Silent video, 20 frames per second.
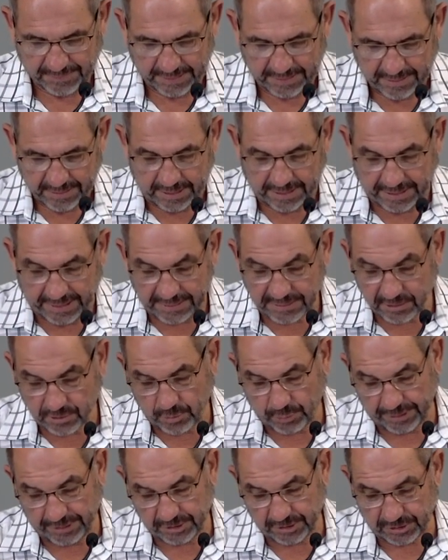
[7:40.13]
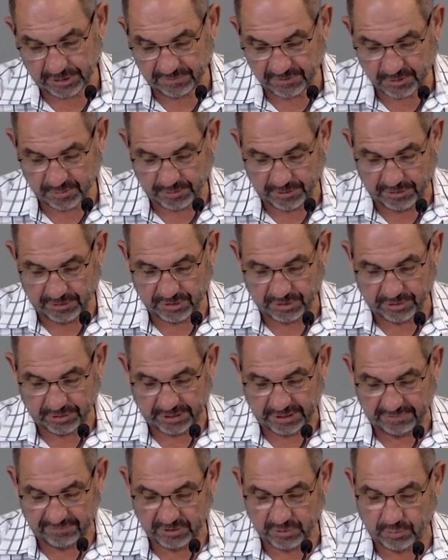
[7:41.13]
Now, not the question of spiritual
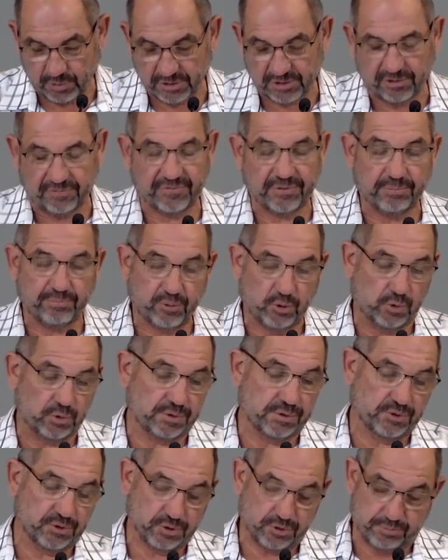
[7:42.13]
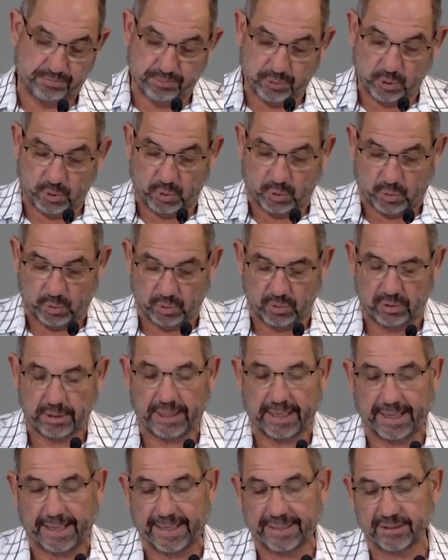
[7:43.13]
gifts was of importance to Paul
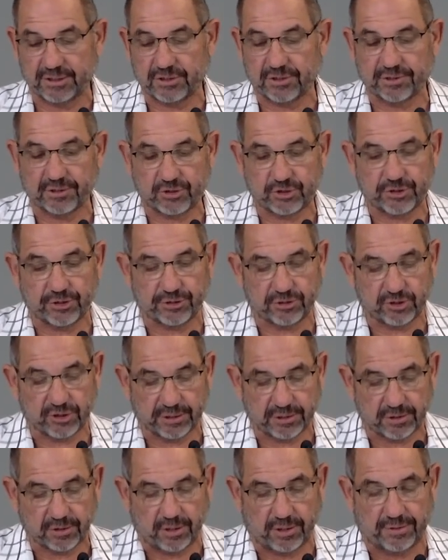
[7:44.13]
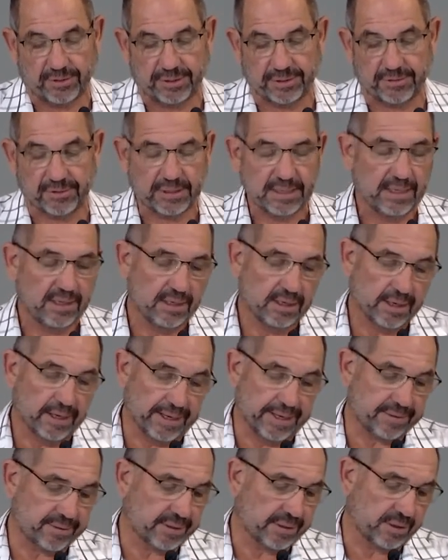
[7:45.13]
and to the church in Corinth,
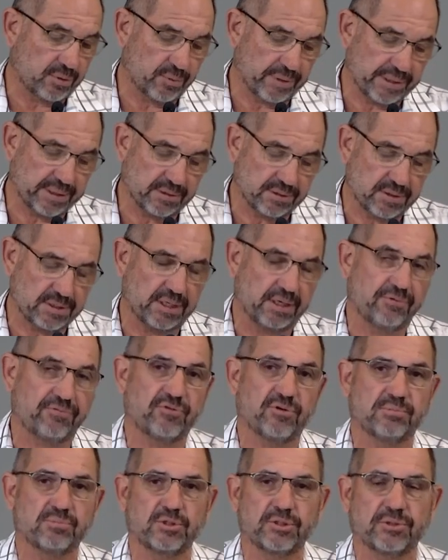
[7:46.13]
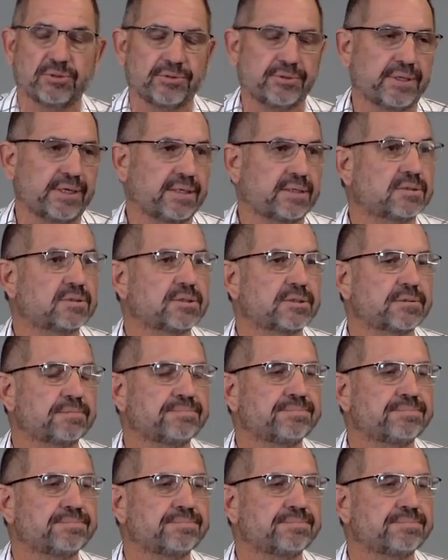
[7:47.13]
I think we can see from two things.